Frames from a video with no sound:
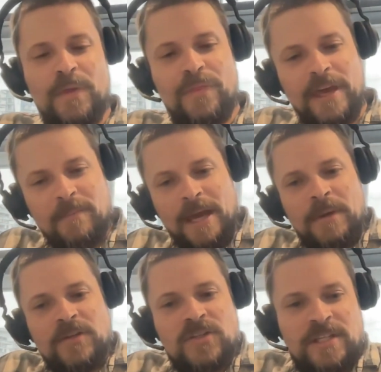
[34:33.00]
me think
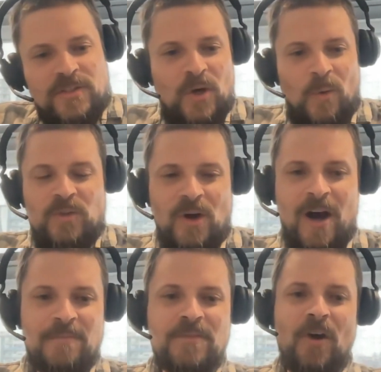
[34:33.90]
maybe it just doesn't know what
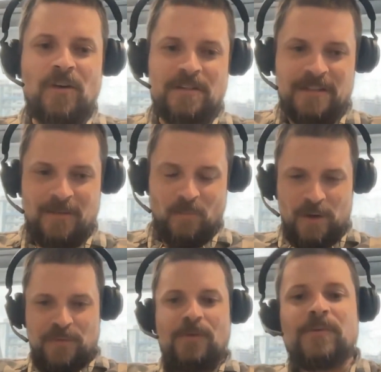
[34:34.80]
time zone it's in. What
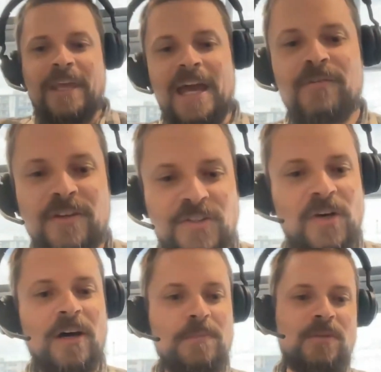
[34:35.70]
if you gave it a
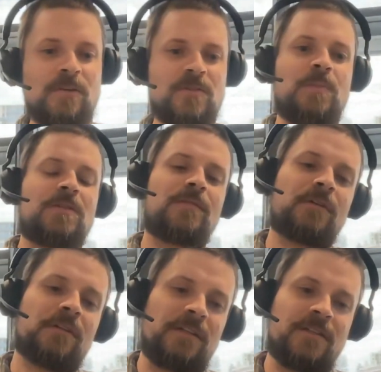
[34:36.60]
time zone
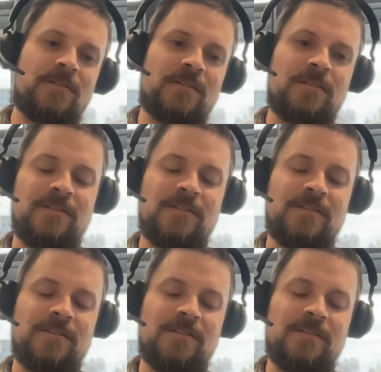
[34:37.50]
specifically? Does it